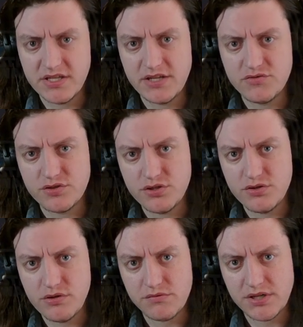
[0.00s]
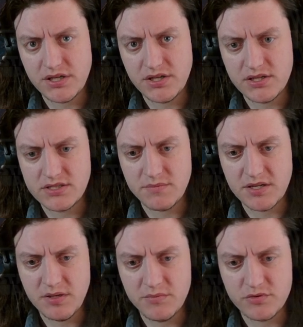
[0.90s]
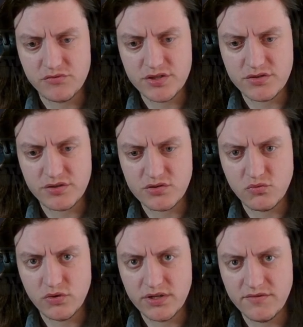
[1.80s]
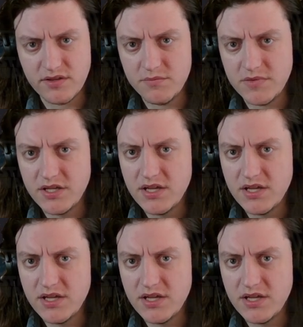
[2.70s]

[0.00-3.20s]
I drew 2/3 costs. I'm going to be able to resource 1 of them.